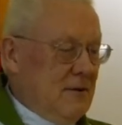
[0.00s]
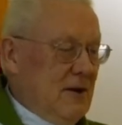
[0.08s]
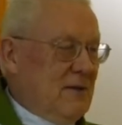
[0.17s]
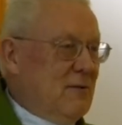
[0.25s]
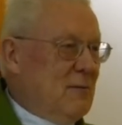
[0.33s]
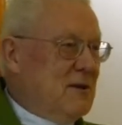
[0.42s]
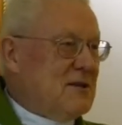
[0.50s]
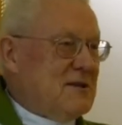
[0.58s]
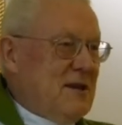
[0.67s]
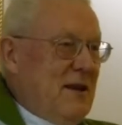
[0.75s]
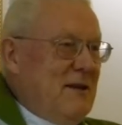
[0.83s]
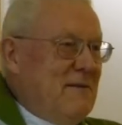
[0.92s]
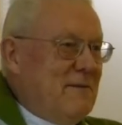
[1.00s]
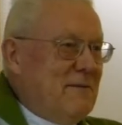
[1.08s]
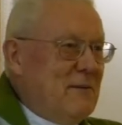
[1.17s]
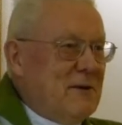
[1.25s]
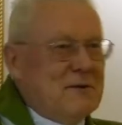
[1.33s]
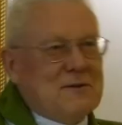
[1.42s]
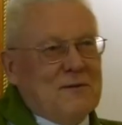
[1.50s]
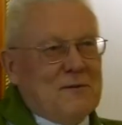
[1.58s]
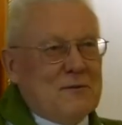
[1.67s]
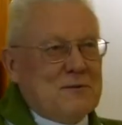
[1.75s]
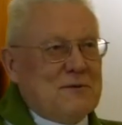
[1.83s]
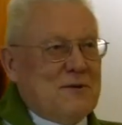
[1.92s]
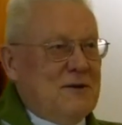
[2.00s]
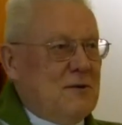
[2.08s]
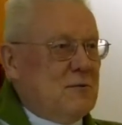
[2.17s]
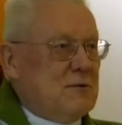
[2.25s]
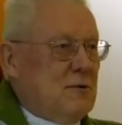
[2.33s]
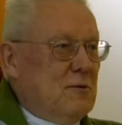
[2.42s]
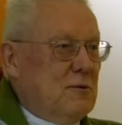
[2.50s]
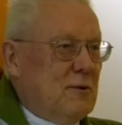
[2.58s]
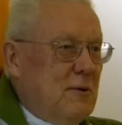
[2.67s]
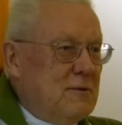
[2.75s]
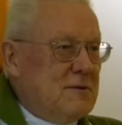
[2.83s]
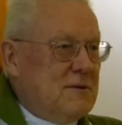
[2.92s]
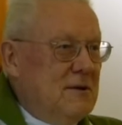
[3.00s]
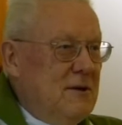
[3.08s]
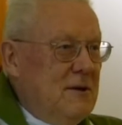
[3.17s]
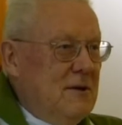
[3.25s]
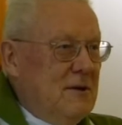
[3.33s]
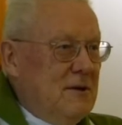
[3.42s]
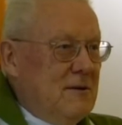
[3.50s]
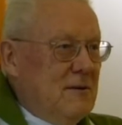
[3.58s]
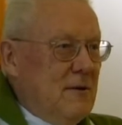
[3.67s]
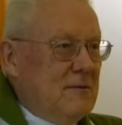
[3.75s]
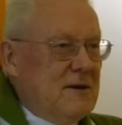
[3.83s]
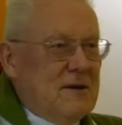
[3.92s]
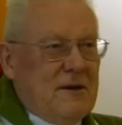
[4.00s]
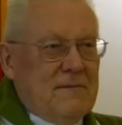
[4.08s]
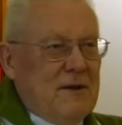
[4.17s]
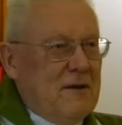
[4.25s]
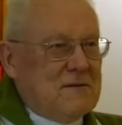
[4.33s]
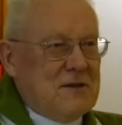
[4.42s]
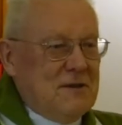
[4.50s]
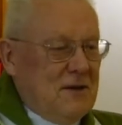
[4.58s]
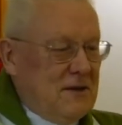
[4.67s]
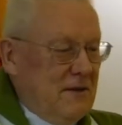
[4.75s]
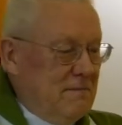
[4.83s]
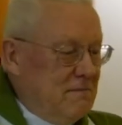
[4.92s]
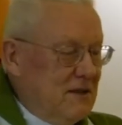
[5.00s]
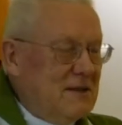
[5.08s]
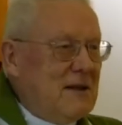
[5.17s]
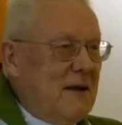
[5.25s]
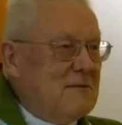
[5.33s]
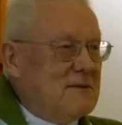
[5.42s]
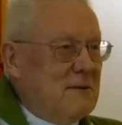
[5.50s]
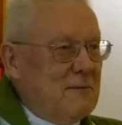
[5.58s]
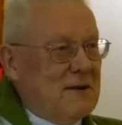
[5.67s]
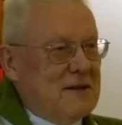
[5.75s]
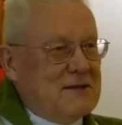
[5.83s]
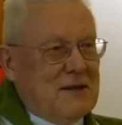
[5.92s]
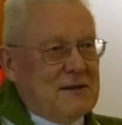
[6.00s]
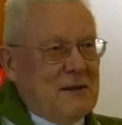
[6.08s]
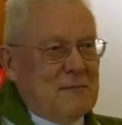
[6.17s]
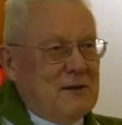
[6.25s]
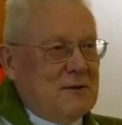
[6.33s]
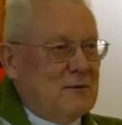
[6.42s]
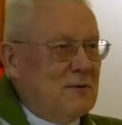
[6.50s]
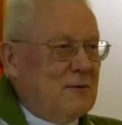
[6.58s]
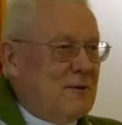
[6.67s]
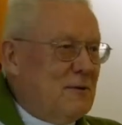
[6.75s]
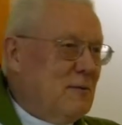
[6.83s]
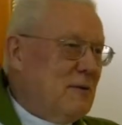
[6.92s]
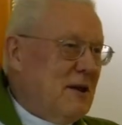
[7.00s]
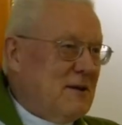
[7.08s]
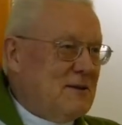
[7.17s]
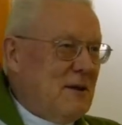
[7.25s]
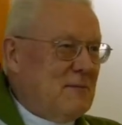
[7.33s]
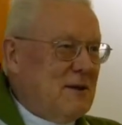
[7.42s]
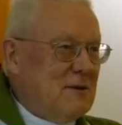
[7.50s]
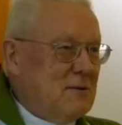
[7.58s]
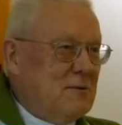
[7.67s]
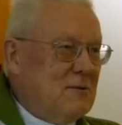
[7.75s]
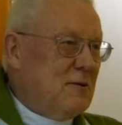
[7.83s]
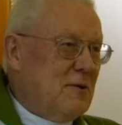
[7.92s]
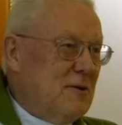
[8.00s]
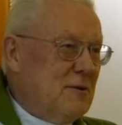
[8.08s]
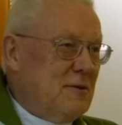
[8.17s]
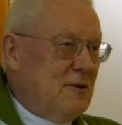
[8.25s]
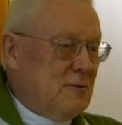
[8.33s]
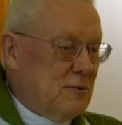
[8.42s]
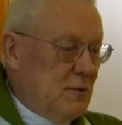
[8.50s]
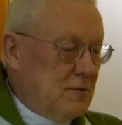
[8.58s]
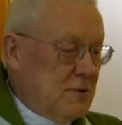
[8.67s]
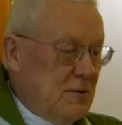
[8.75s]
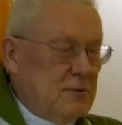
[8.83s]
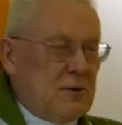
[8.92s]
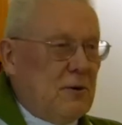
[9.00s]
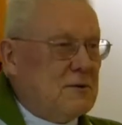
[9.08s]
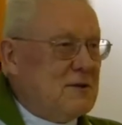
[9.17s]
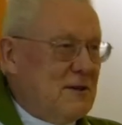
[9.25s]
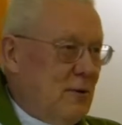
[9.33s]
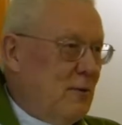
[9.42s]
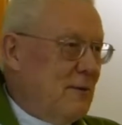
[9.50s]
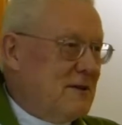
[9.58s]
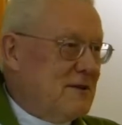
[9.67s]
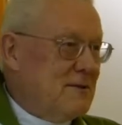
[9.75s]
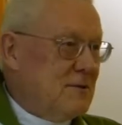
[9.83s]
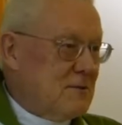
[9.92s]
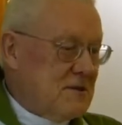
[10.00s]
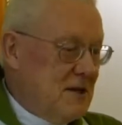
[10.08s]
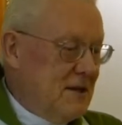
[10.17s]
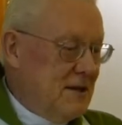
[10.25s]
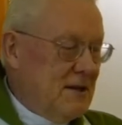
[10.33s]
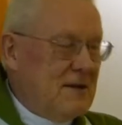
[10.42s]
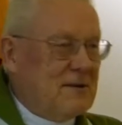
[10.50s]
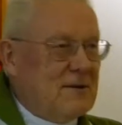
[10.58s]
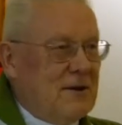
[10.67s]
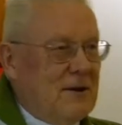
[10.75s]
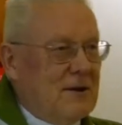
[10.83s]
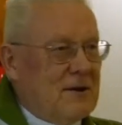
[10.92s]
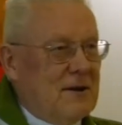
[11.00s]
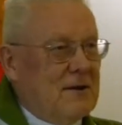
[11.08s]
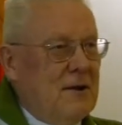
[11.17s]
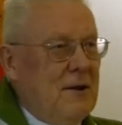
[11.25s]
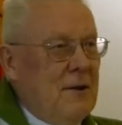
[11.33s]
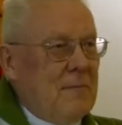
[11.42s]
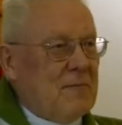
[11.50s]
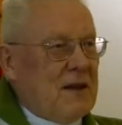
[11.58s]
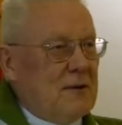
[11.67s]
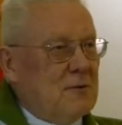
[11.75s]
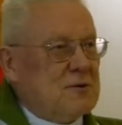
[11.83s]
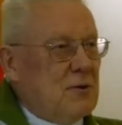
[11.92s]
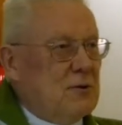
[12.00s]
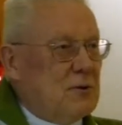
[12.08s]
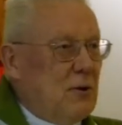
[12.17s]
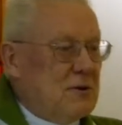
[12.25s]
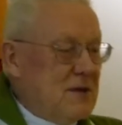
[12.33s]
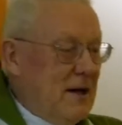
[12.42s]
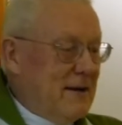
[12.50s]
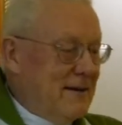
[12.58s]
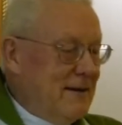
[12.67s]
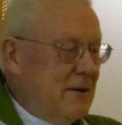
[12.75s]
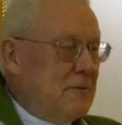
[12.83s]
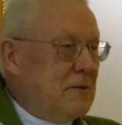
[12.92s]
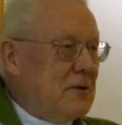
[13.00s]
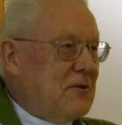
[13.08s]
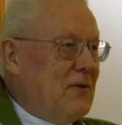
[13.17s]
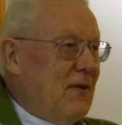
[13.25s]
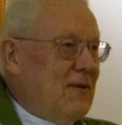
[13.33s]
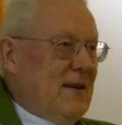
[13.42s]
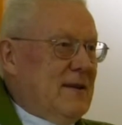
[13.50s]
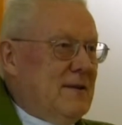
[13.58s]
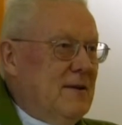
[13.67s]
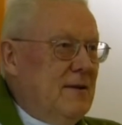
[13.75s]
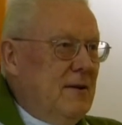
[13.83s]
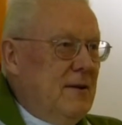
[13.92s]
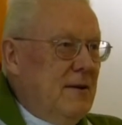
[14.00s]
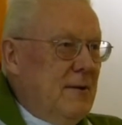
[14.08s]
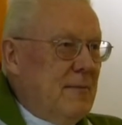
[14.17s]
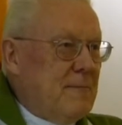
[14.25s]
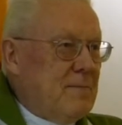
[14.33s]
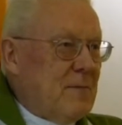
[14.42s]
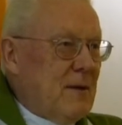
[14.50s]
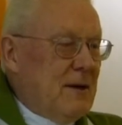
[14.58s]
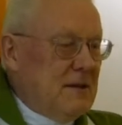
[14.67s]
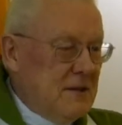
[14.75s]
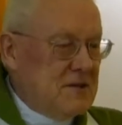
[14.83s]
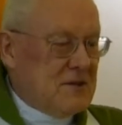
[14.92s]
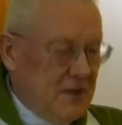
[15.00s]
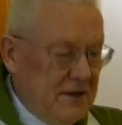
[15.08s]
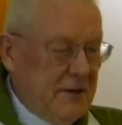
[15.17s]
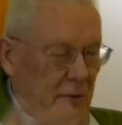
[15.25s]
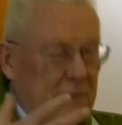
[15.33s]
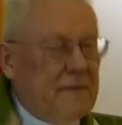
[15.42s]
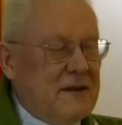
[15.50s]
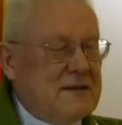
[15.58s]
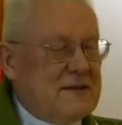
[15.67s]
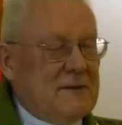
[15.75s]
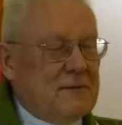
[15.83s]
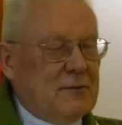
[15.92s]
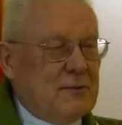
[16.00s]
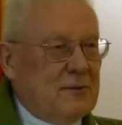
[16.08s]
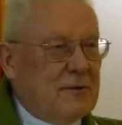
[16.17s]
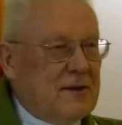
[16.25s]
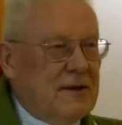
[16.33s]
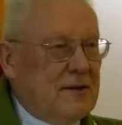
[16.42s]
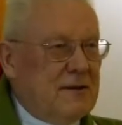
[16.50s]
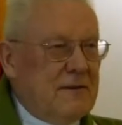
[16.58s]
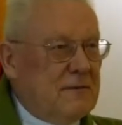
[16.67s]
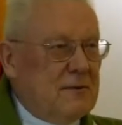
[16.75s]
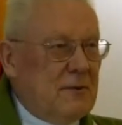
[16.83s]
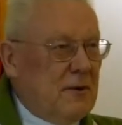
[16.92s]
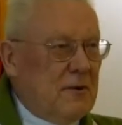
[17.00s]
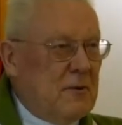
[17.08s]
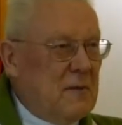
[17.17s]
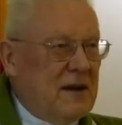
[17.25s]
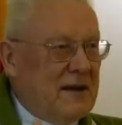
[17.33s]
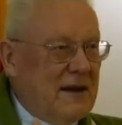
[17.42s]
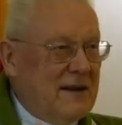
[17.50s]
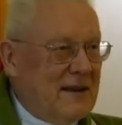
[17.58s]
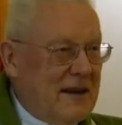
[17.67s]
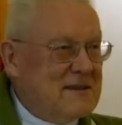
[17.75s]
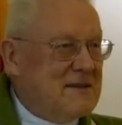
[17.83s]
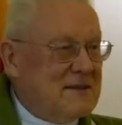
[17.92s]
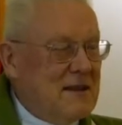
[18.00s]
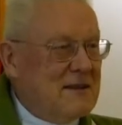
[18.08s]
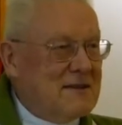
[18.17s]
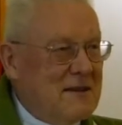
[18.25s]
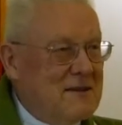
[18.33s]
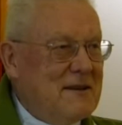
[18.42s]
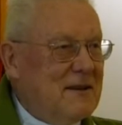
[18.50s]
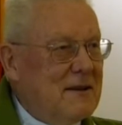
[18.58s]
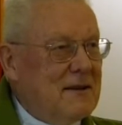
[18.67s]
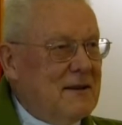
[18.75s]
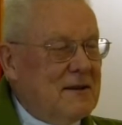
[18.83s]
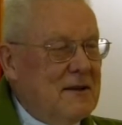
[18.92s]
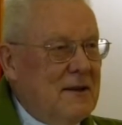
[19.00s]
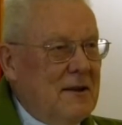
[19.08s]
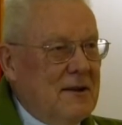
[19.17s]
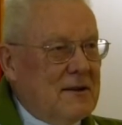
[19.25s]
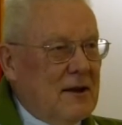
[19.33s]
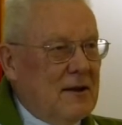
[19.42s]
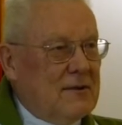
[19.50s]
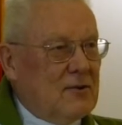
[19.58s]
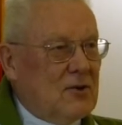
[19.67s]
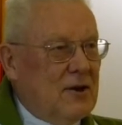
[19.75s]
Can we be safe because of those controls? We have seen that every time someone has attempted to take something those controls, it always succeeded, and now those controls are really worth nothing. And it is really offensive to even to our human existence and dignity that